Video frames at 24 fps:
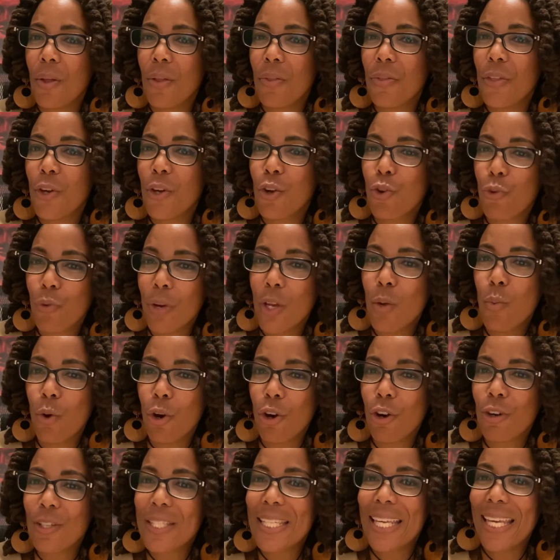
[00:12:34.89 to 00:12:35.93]
the Greek
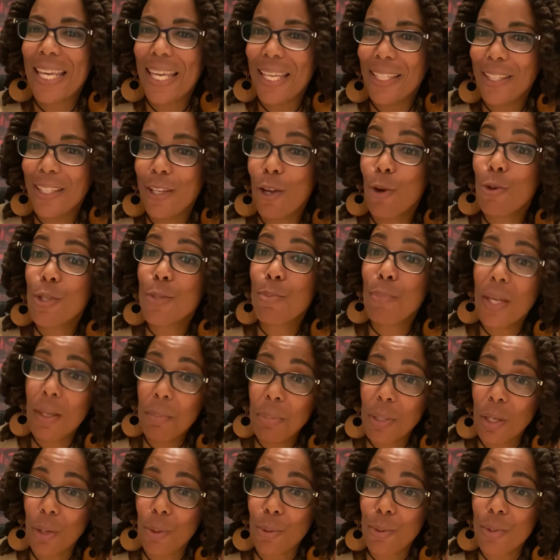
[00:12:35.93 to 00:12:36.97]
words Helios
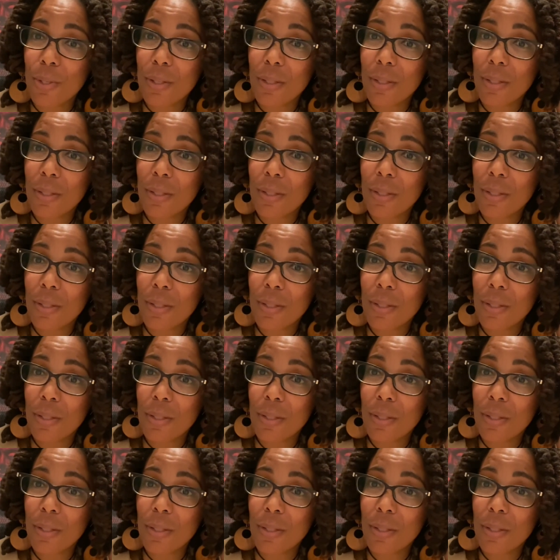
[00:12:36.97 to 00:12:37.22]
Biblos,